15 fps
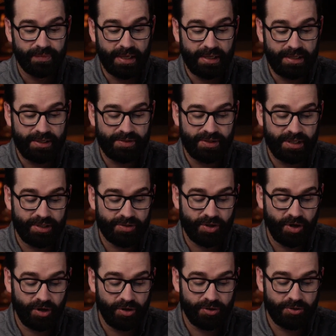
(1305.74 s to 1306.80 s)
And it is
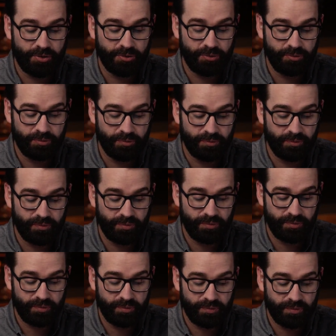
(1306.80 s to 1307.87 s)
hard to
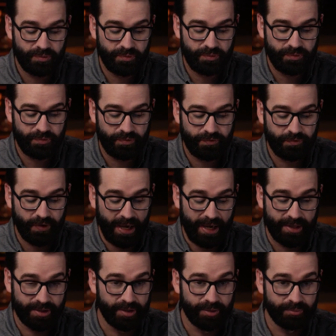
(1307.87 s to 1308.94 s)

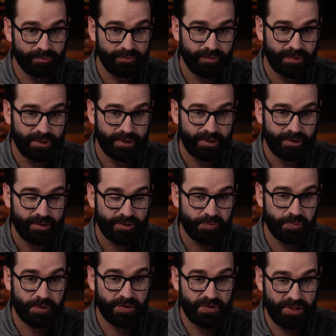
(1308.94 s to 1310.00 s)
fathom,
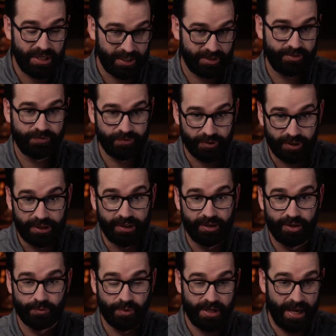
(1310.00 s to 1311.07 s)
predict fully
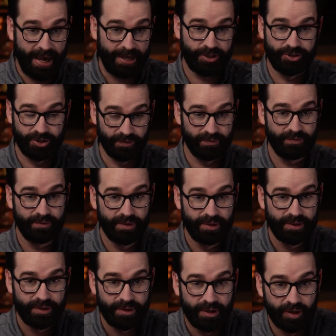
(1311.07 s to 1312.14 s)
the reaction
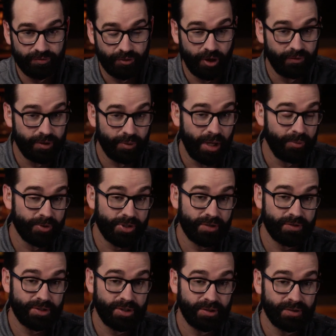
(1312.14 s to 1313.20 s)
if Roe v. Wade was
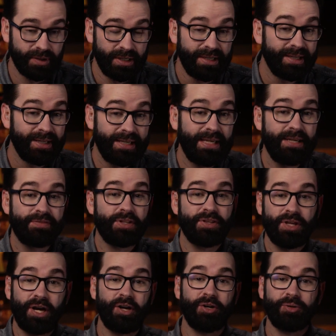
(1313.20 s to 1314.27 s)
overturned.
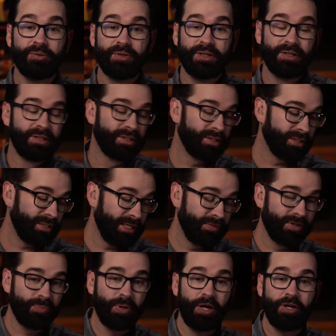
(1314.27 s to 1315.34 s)
Even though,
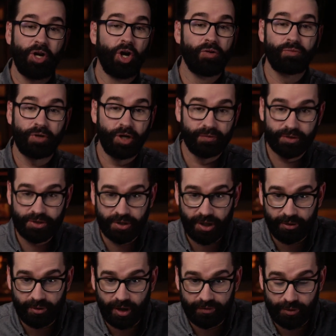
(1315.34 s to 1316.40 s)
even upon
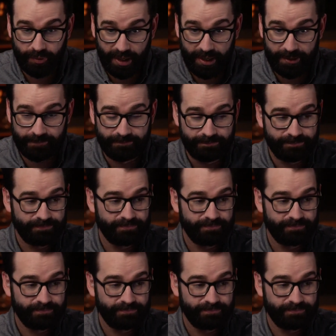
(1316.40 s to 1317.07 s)
overturning Roe v. Wade,